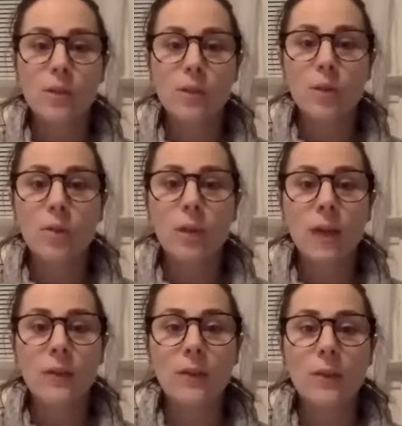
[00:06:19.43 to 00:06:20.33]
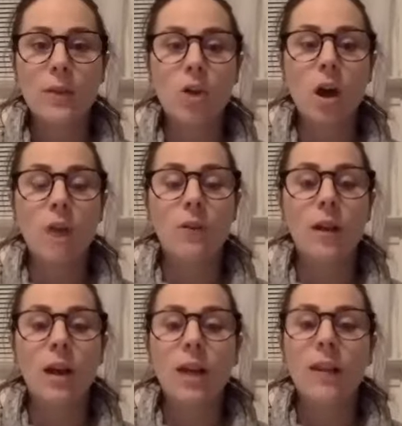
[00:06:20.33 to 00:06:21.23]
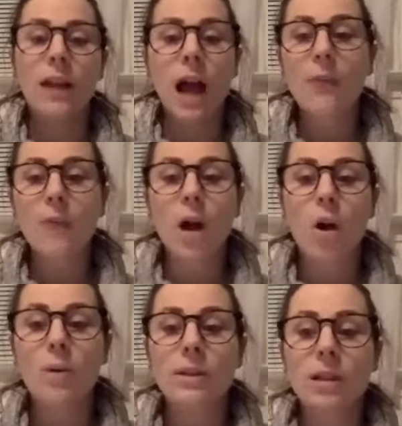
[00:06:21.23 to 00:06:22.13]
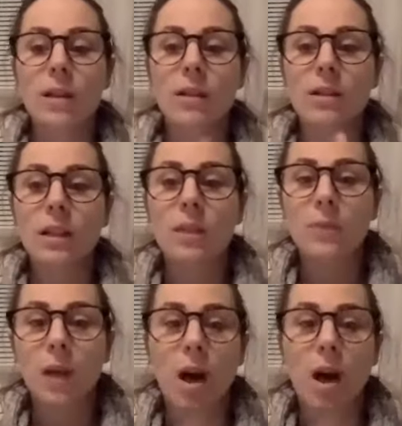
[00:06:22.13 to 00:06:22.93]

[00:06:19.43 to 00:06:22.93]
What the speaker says: So if we have a special offer, like I'm not always going to send them an